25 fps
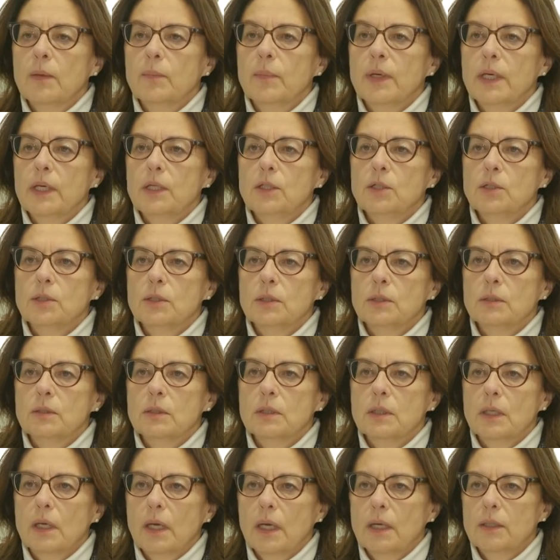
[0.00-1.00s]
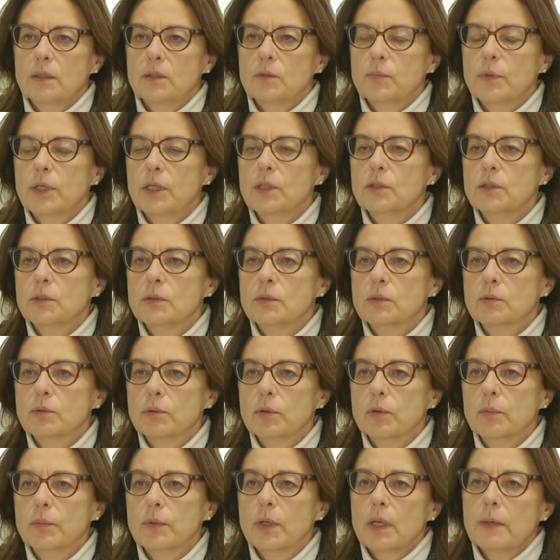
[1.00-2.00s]
patients and patients
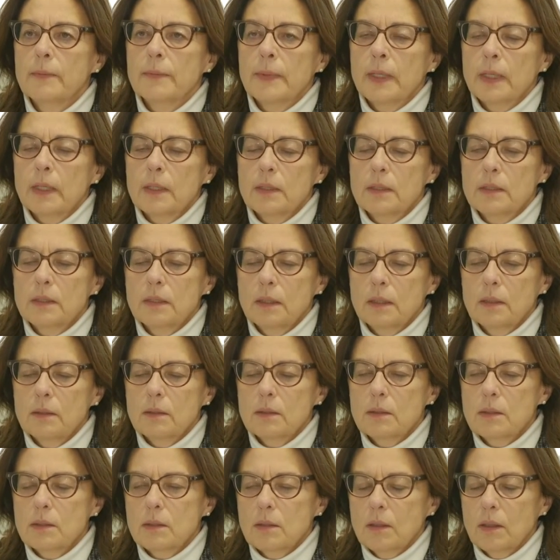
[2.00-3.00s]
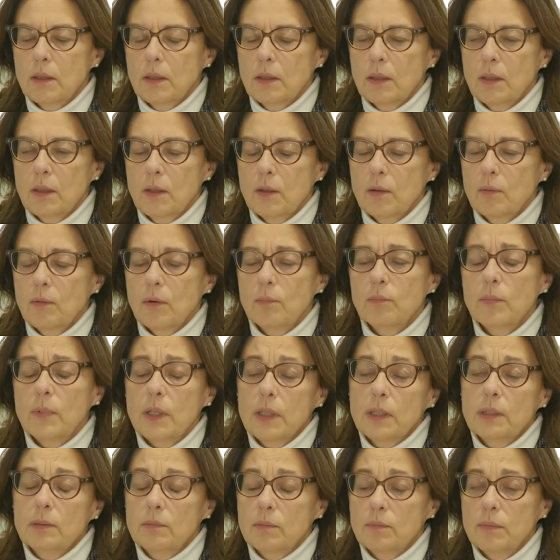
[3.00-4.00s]
group since the
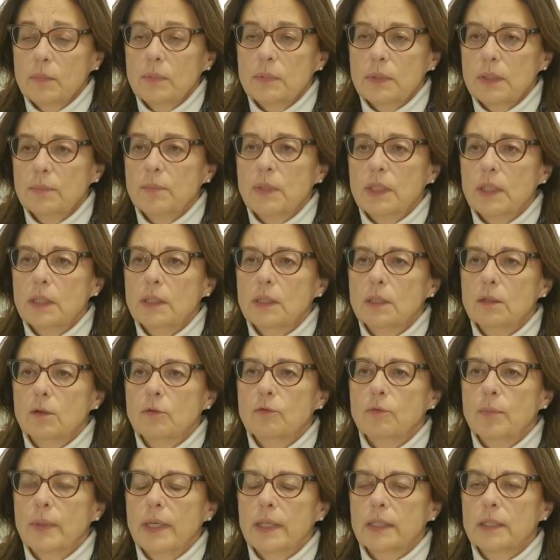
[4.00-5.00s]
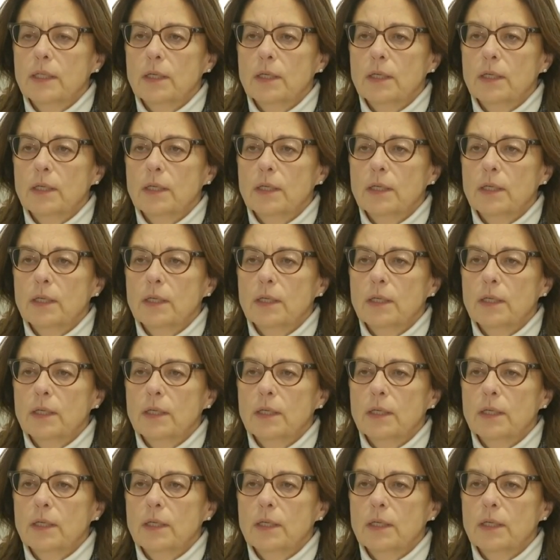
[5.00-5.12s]
beginning of my